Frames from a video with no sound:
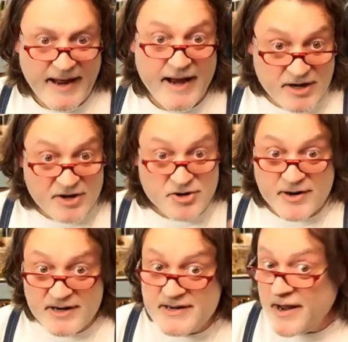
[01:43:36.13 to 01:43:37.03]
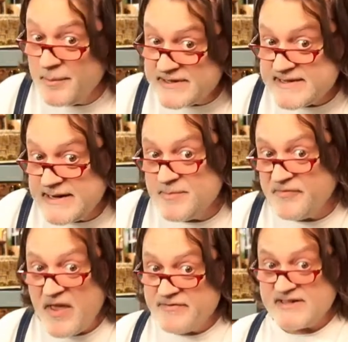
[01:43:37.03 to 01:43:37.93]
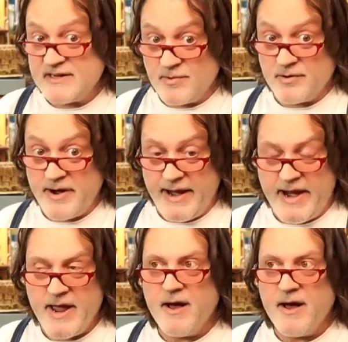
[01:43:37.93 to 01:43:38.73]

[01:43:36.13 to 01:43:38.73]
and and you're going to be able to see him if you haven't seen him already.